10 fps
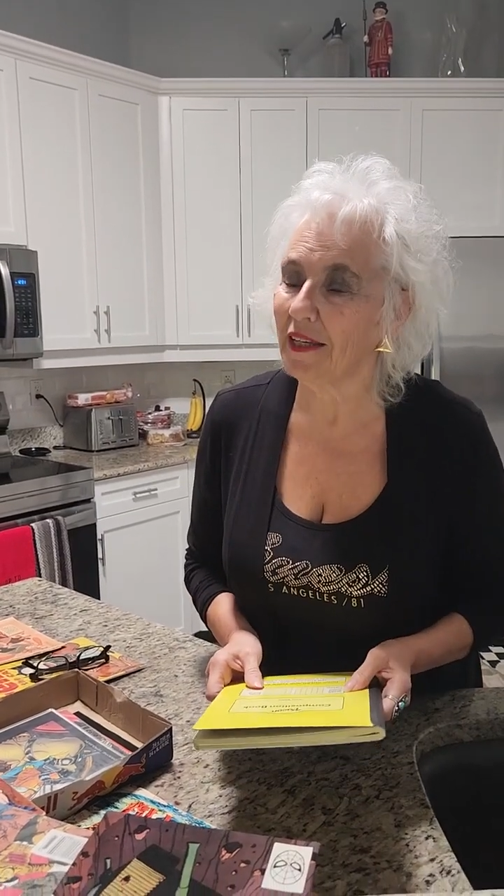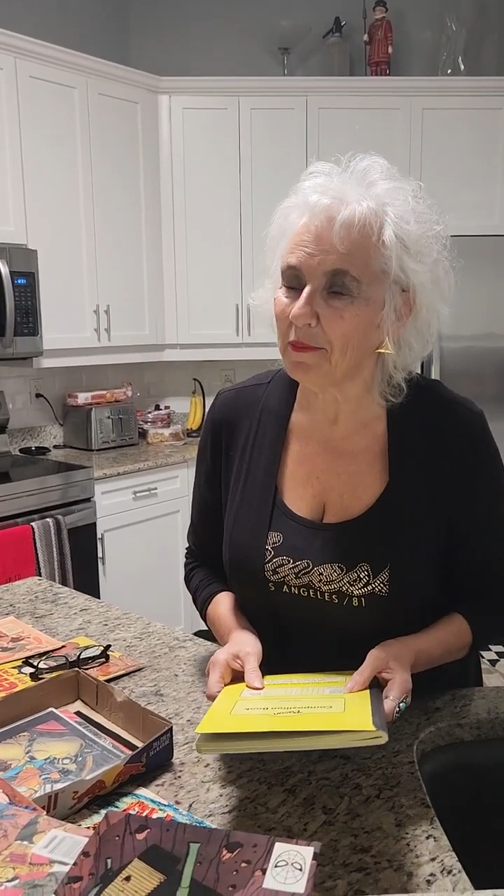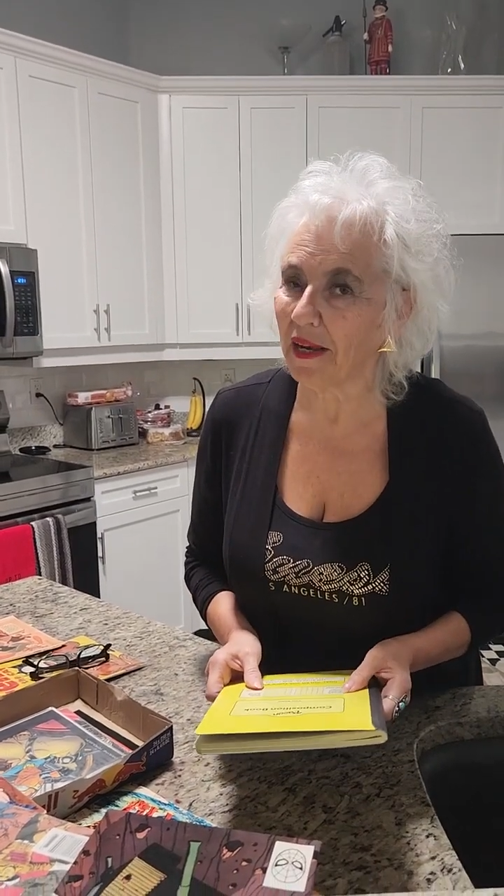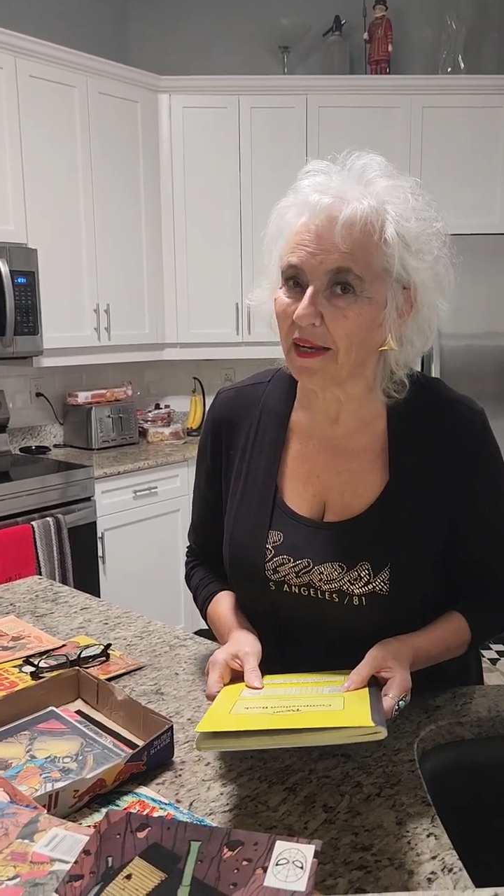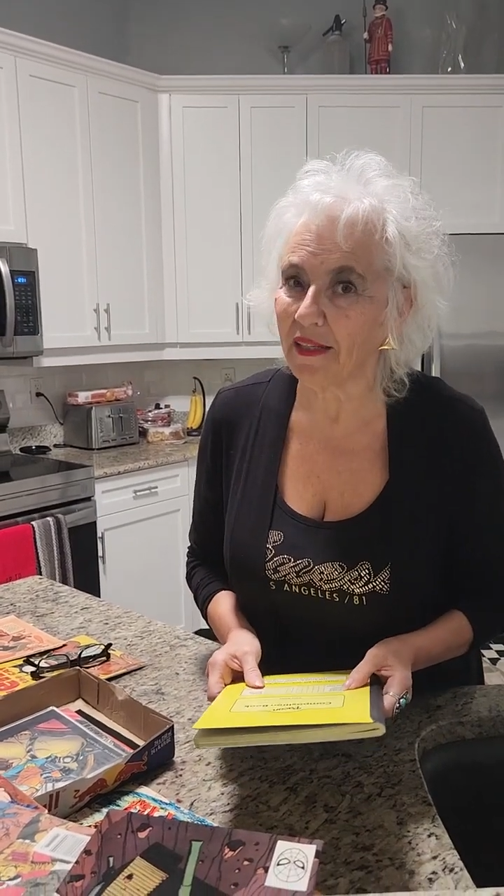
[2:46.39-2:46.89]

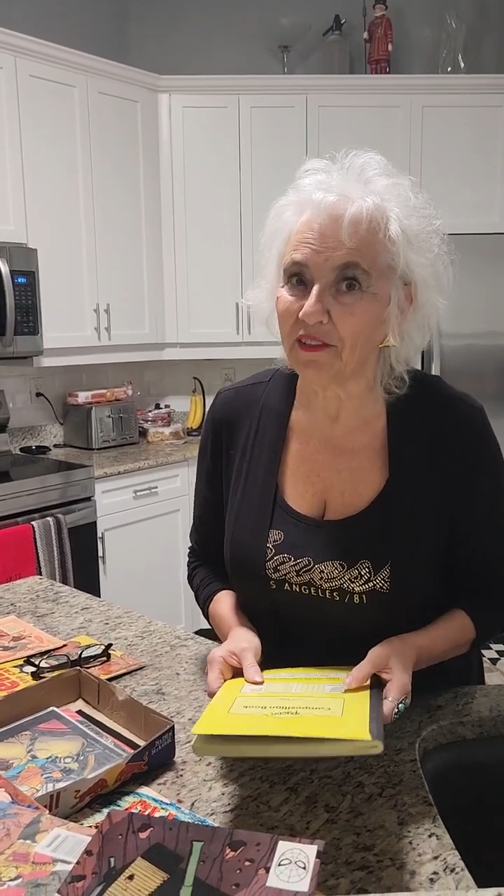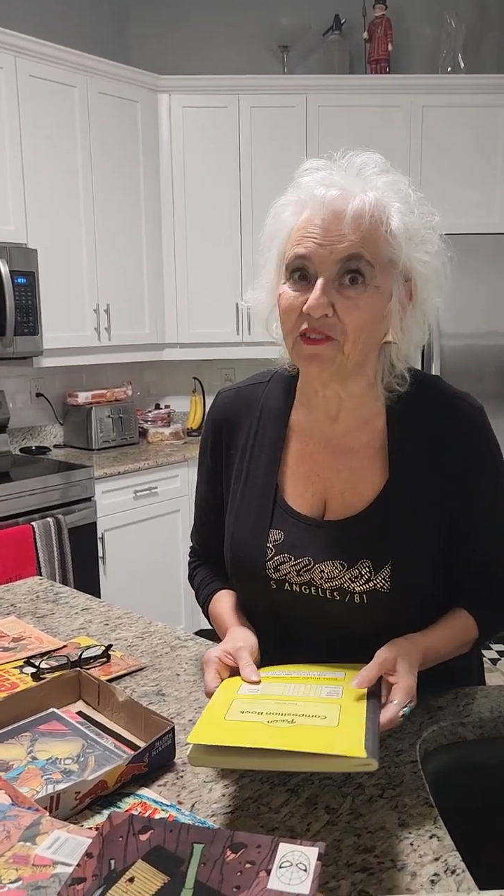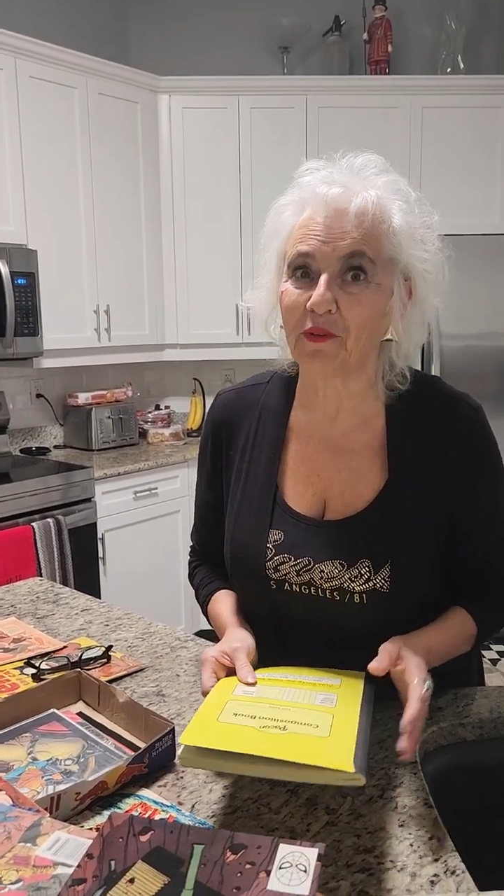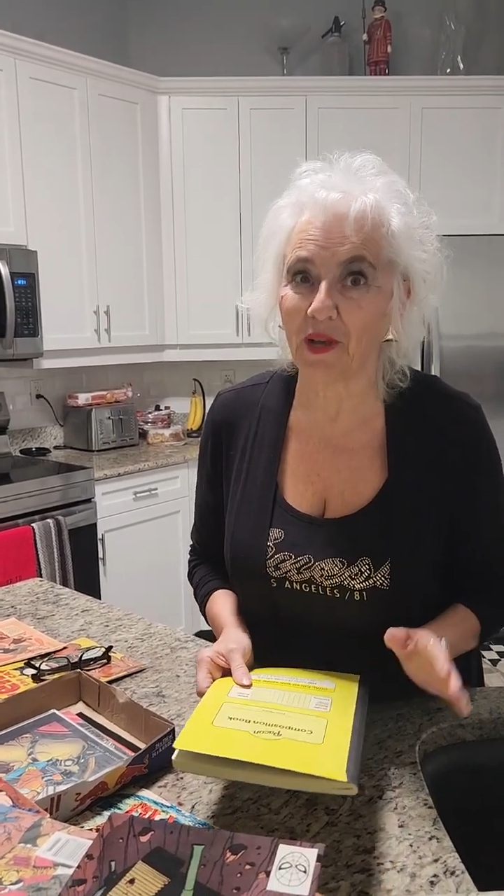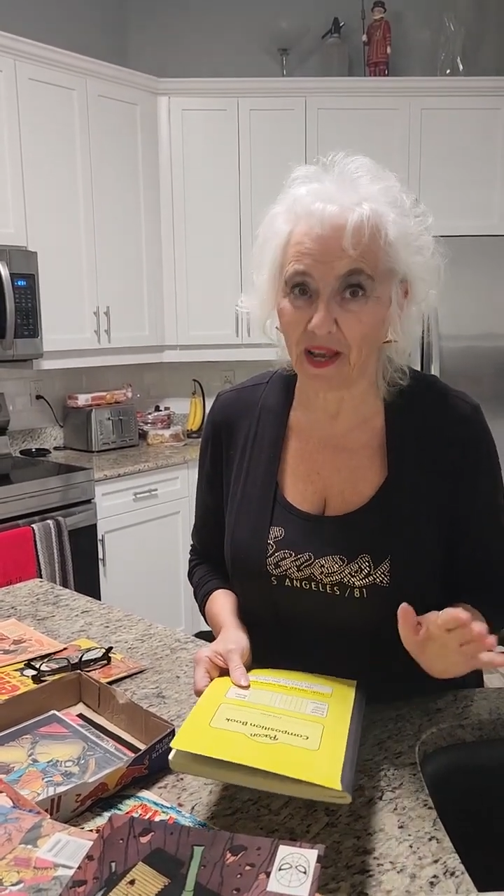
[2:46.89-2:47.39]
eBay
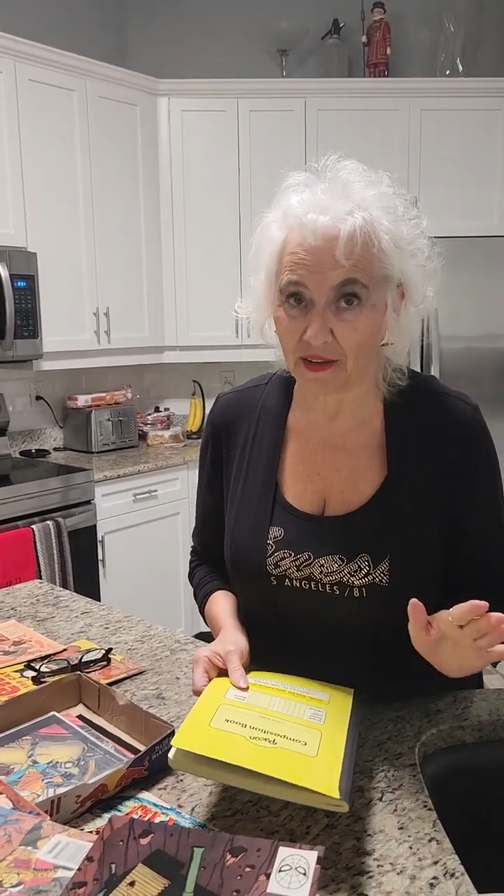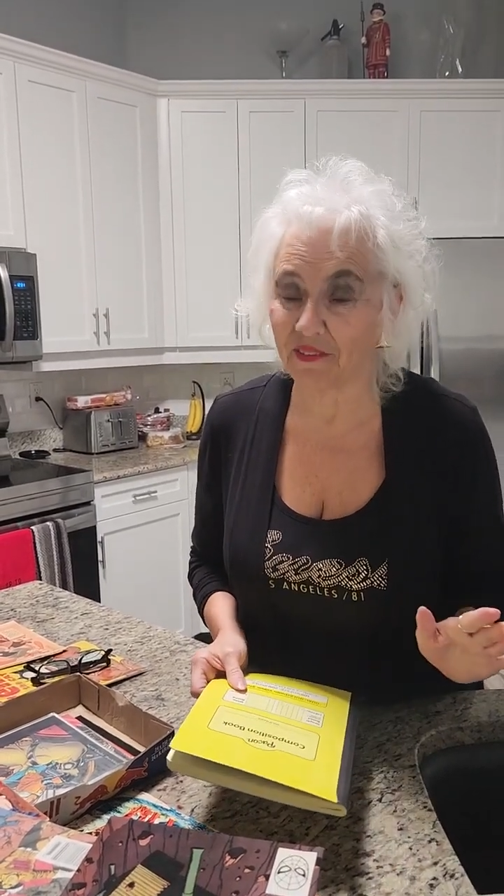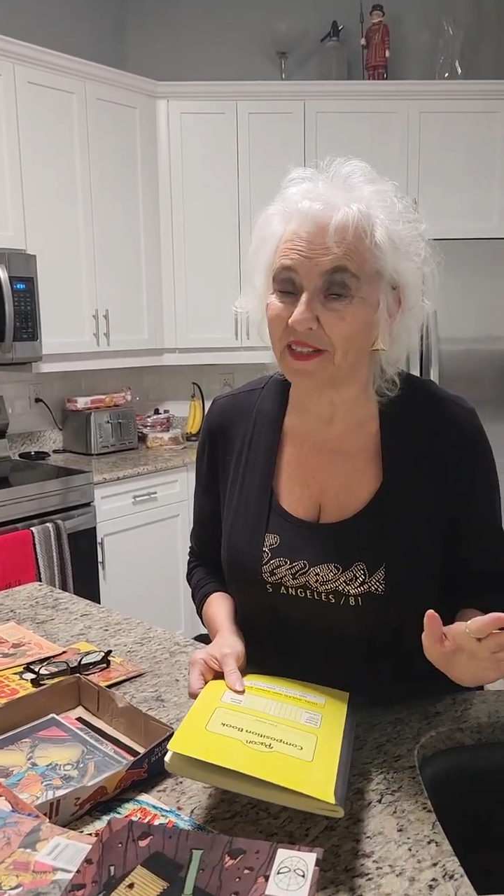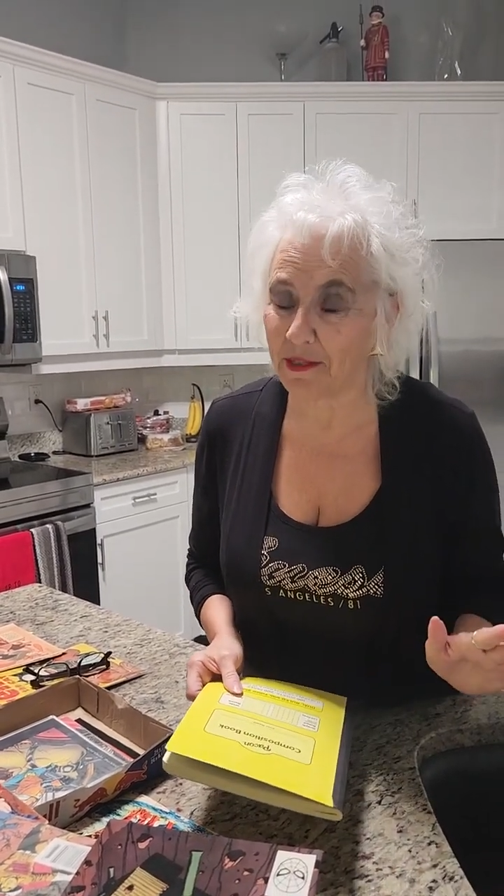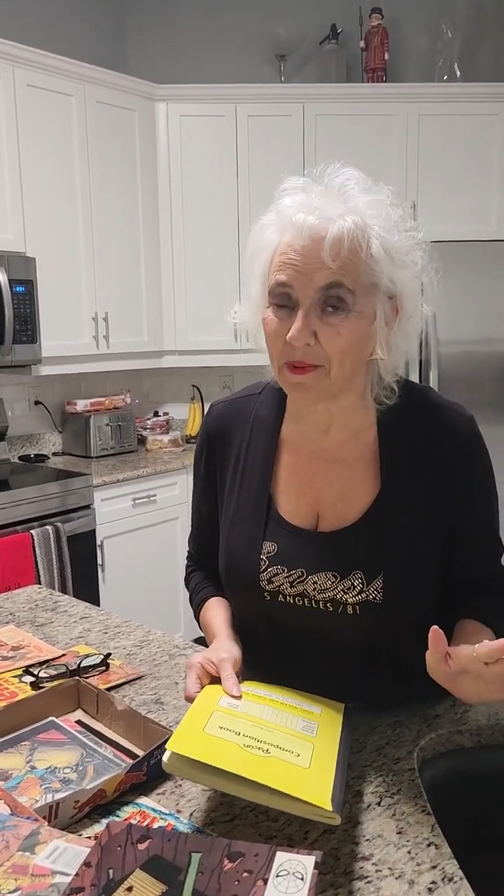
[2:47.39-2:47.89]
if you
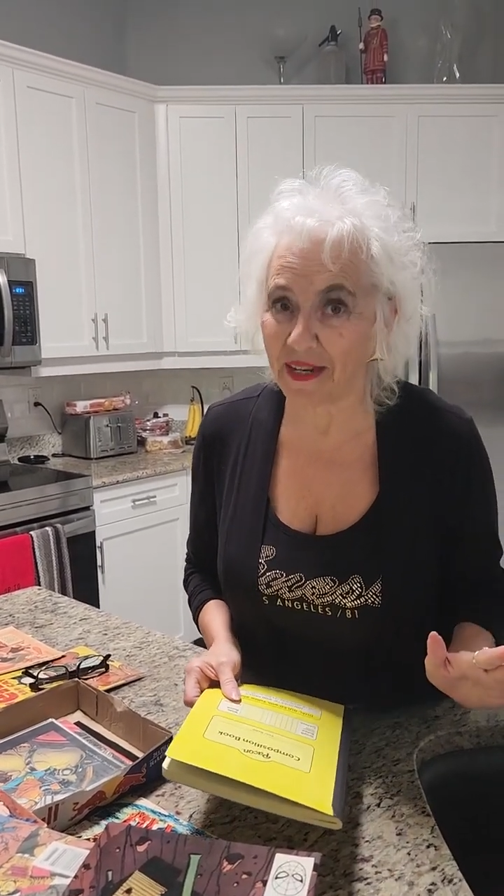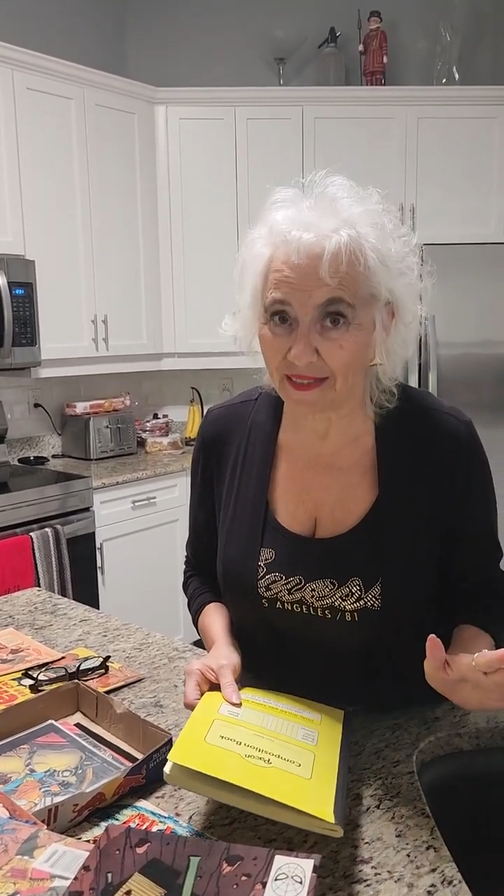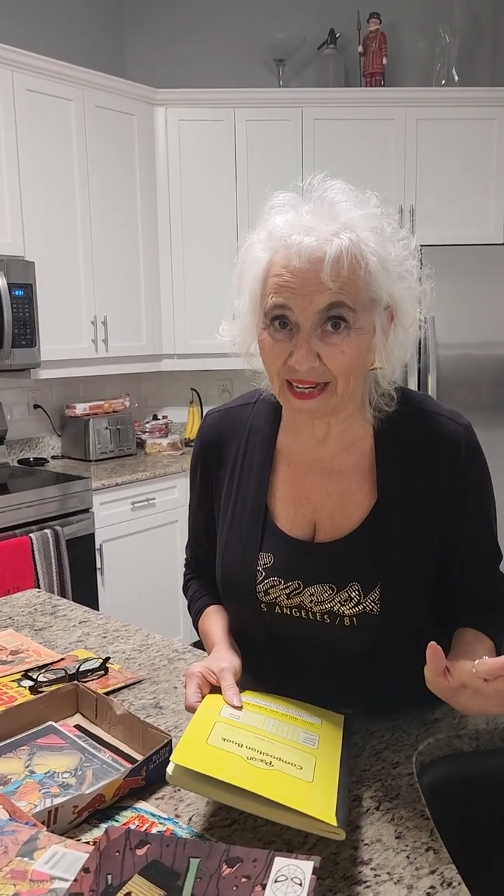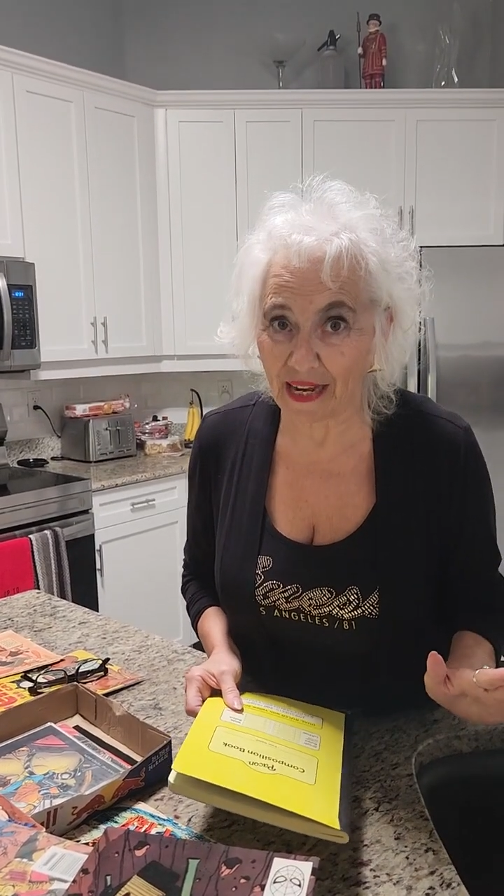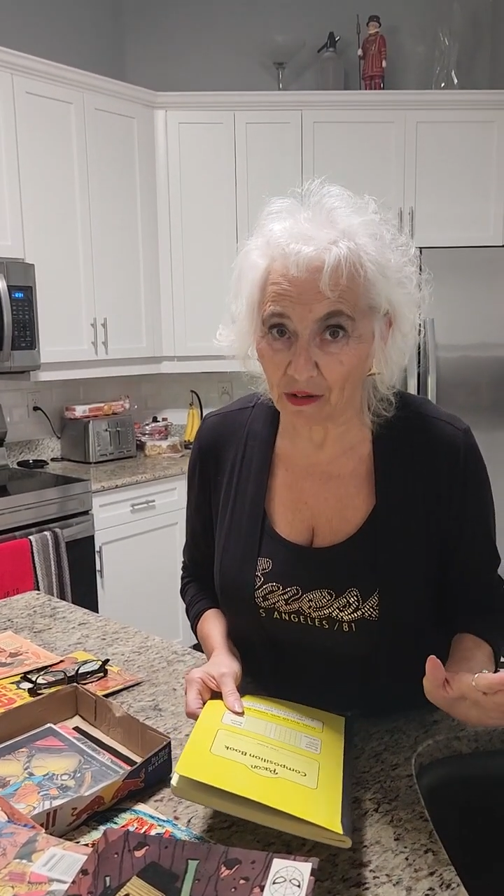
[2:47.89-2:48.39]
have an
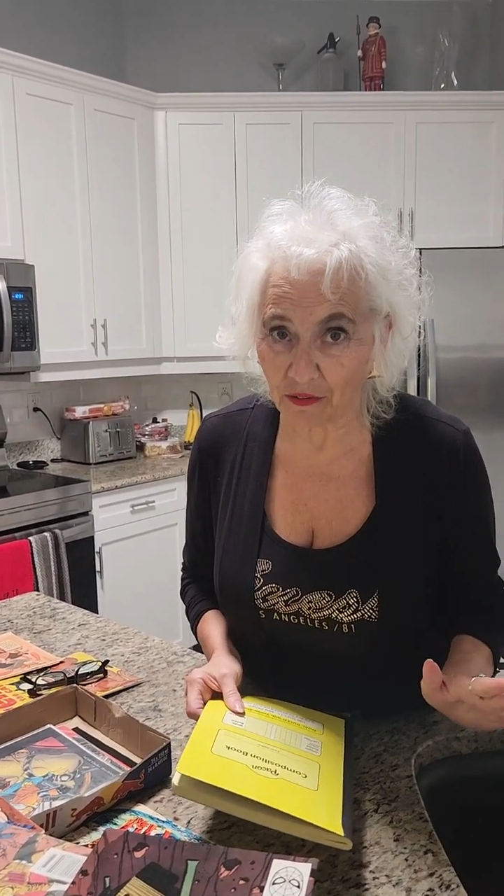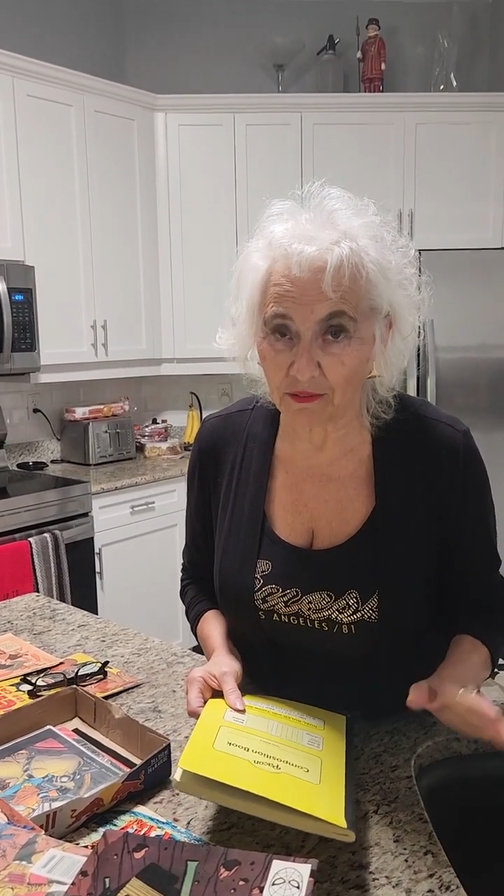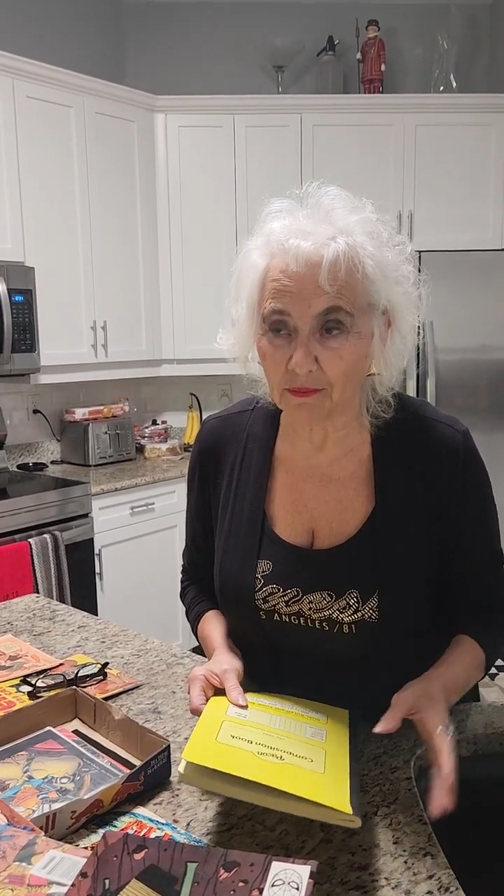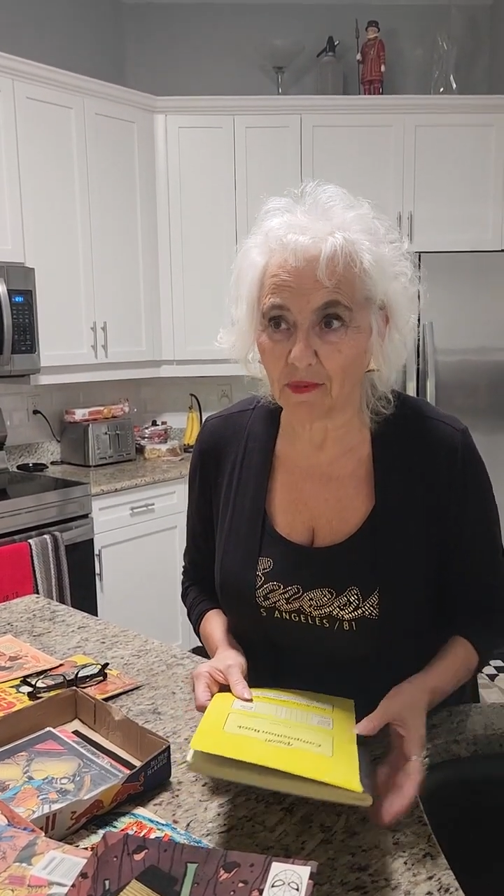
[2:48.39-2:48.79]
eBay account.